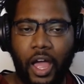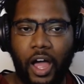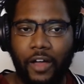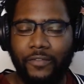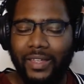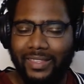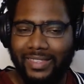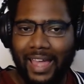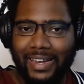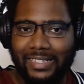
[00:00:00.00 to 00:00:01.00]
of
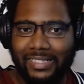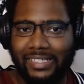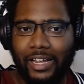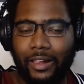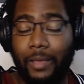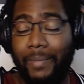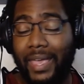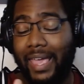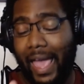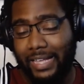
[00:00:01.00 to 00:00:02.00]
not necessarily
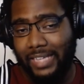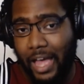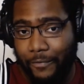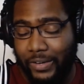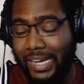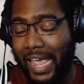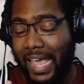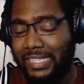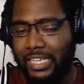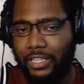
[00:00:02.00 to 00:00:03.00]
being as confident
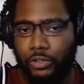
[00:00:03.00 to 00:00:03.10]
as he